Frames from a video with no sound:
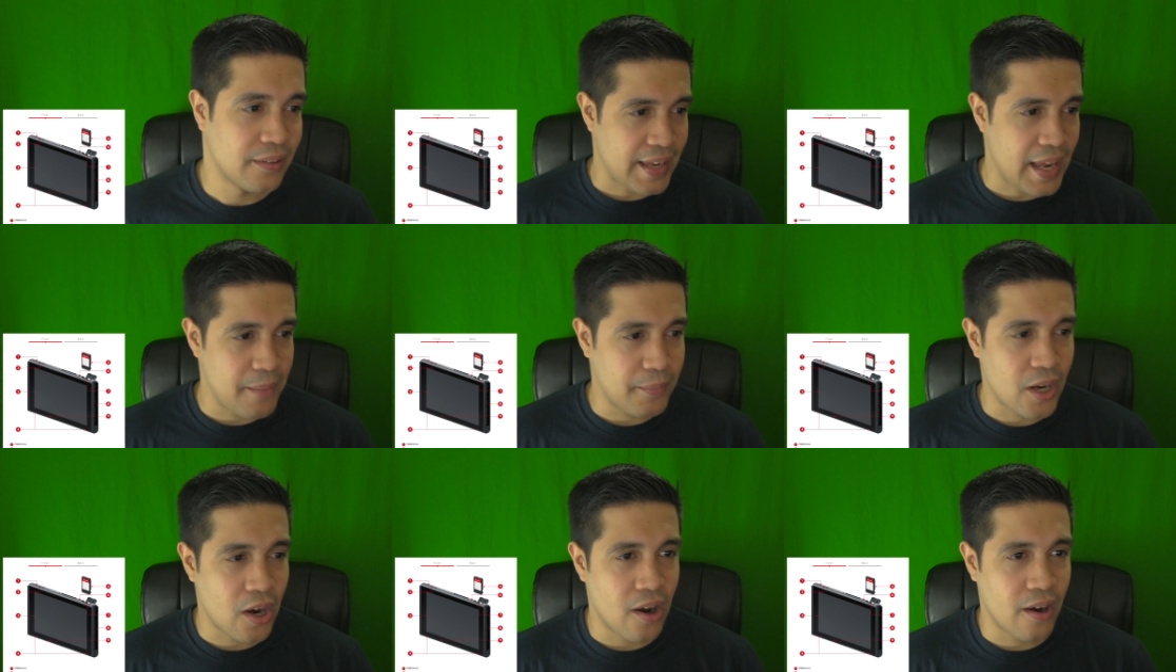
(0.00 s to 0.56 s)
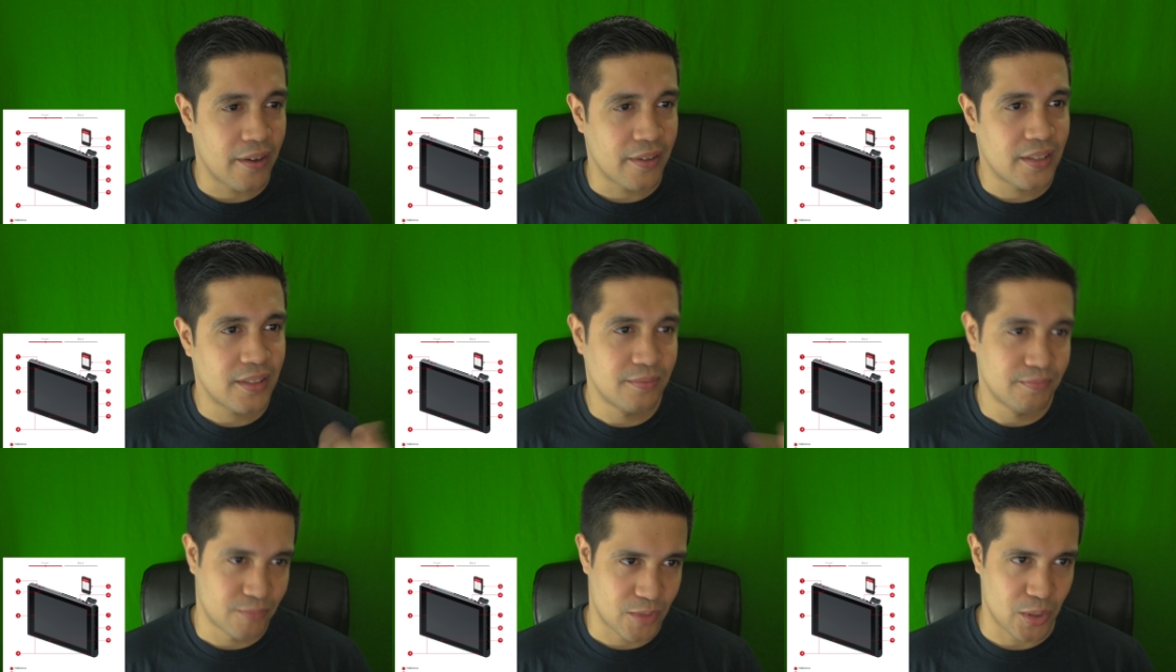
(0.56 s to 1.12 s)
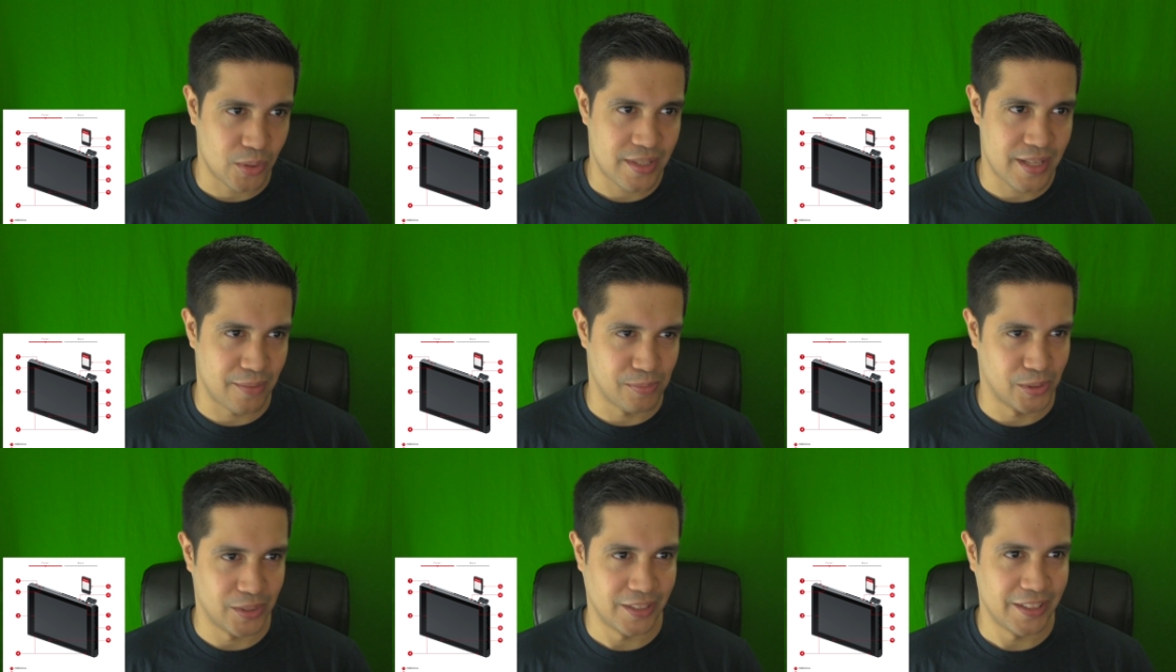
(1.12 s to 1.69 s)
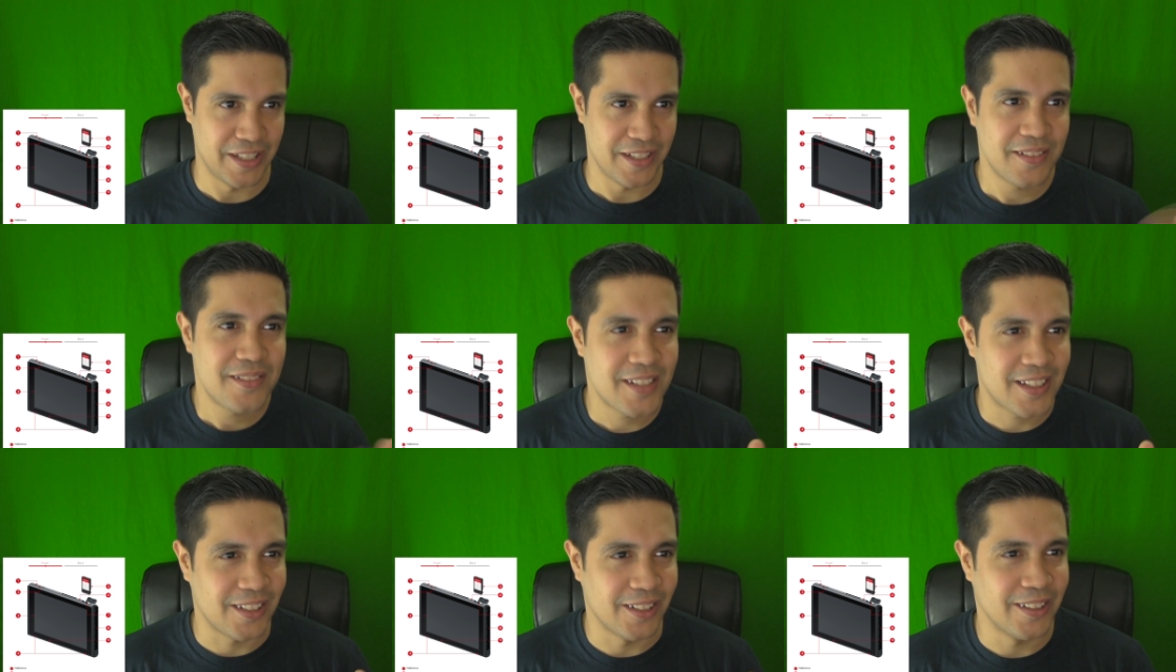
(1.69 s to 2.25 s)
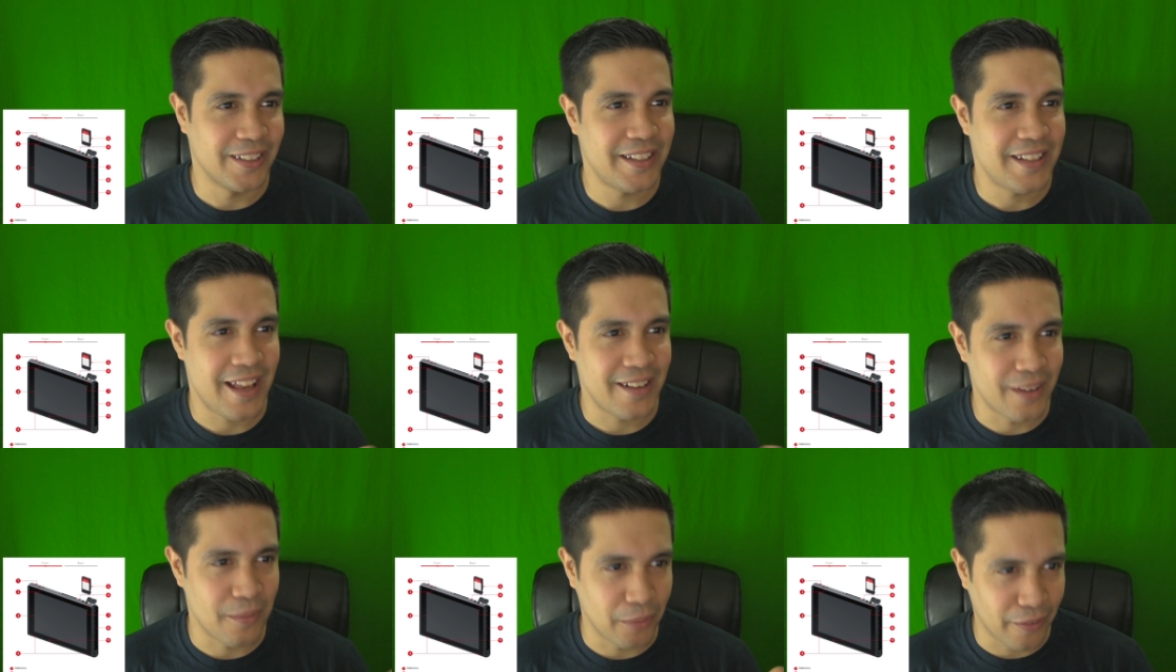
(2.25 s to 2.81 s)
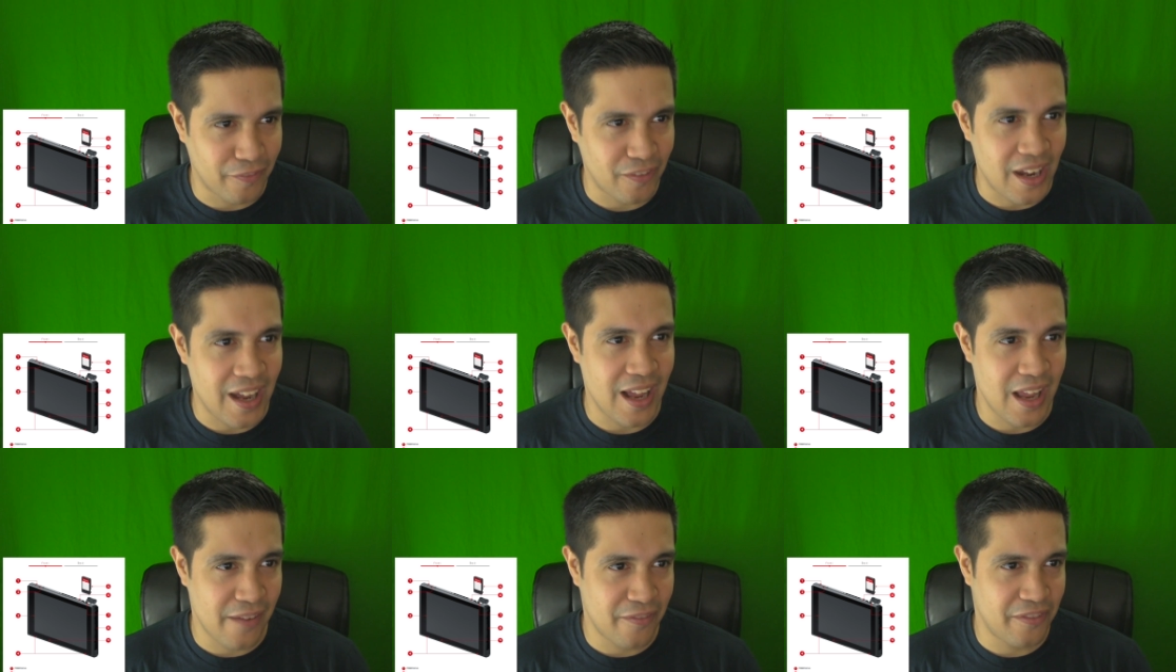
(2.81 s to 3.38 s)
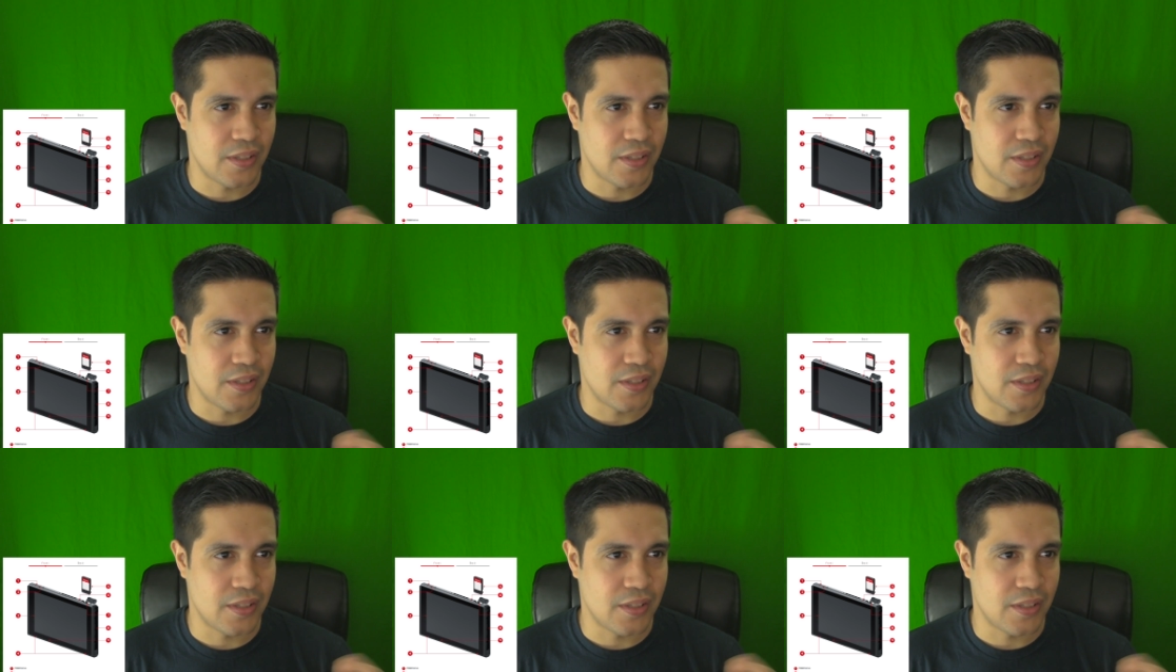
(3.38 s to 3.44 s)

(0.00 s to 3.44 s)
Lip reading: Game card, sold separately, clearly, at number 5.